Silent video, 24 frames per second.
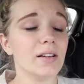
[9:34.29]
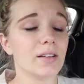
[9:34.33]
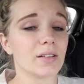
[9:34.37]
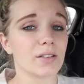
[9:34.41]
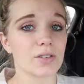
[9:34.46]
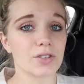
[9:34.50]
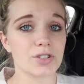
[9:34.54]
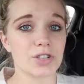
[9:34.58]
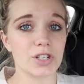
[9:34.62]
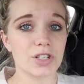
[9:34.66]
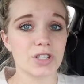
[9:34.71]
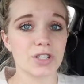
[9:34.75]

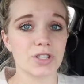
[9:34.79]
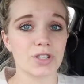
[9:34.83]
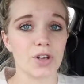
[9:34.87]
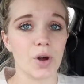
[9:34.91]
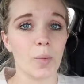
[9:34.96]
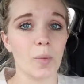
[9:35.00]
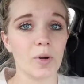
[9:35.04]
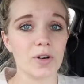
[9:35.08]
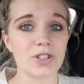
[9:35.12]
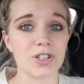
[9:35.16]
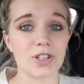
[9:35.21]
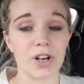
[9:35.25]
There's just so
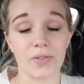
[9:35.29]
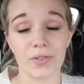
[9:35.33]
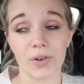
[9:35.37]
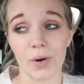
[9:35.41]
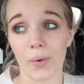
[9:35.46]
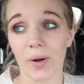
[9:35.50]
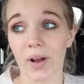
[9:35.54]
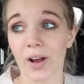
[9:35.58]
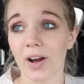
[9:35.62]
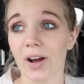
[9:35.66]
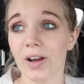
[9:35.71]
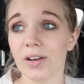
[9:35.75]
much stuff
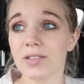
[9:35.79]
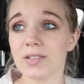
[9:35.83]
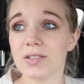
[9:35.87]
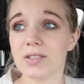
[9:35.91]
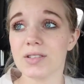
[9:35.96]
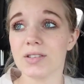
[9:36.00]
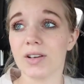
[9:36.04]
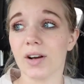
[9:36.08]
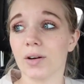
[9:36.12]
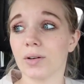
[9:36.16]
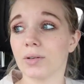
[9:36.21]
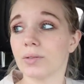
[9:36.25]
going on.
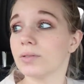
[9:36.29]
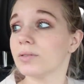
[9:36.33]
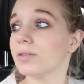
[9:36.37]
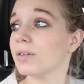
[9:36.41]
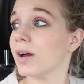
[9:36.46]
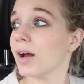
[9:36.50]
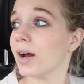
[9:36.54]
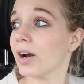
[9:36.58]
So